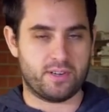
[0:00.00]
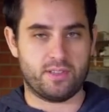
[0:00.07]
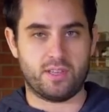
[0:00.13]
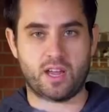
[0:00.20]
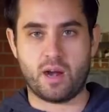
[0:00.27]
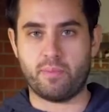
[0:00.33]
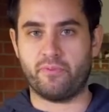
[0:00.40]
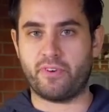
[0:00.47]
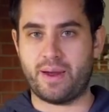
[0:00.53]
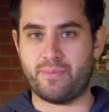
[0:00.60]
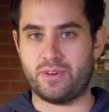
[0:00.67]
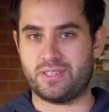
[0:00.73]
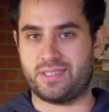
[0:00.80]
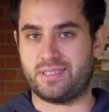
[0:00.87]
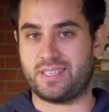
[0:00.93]
to the carbon
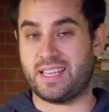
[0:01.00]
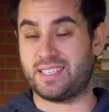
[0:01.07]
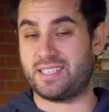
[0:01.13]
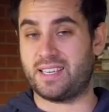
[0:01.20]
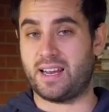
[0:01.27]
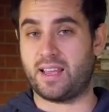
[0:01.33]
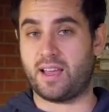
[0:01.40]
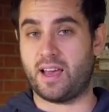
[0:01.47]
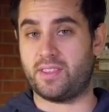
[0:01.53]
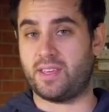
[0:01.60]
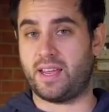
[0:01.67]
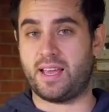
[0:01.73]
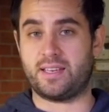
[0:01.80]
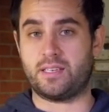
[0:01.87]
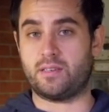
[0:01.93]
fiber sets that I got
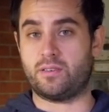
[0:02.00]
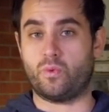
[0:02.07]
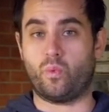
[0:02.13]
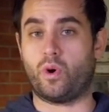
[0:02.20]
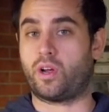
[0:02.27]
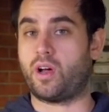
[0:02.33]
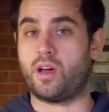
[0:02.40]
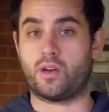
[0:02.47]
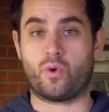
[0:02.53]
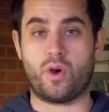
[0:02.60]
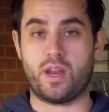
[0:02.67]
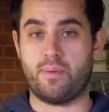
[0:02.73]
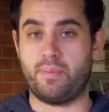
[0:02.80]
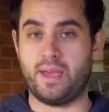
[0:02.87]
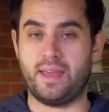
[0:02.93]
that I had to work on
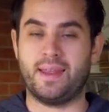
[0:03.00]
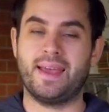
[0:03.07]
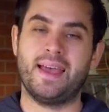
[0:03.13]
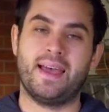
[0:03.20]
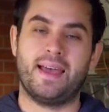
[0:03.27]
quite a bit.